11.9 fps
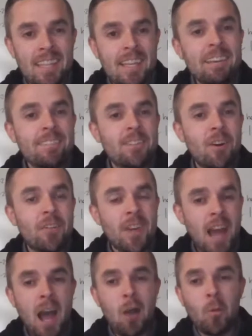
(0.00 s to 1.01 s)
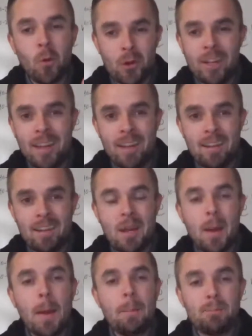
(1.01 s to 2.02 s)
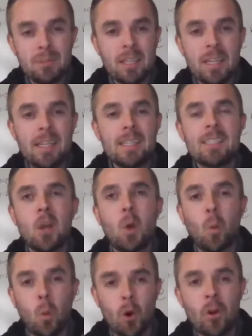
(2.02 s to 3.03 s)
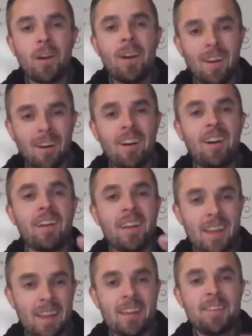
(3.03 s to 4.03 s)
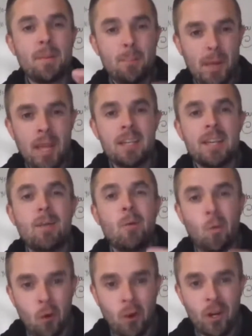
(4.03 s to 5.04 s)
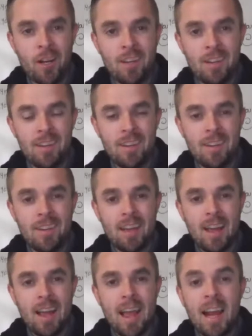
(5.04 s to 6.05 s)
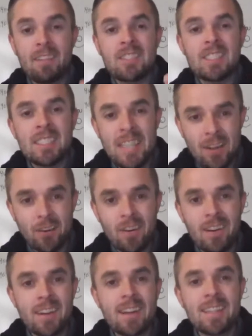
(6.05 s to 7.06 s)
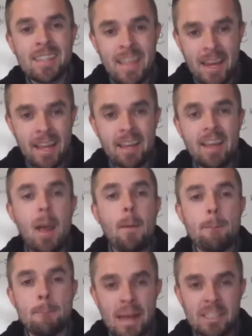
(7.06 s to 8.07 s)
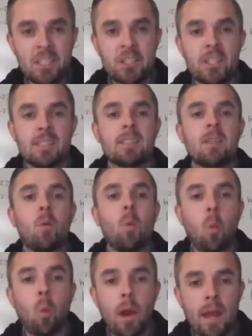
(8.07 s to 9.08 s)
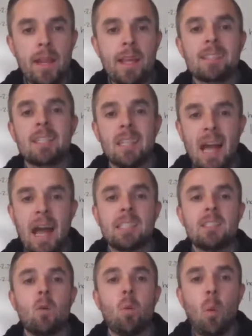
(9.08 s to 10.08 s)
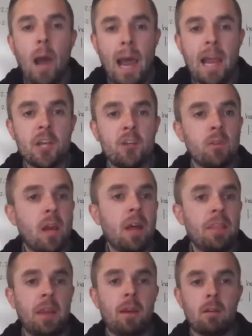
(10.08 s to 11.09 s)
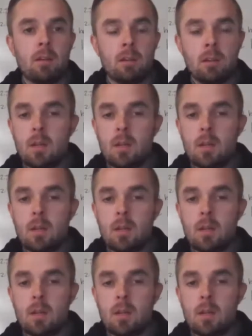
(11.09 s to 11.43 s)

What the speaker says: Teams are not working. Please work on independent work. And I'm still getting messages. When is class? Why are you not there?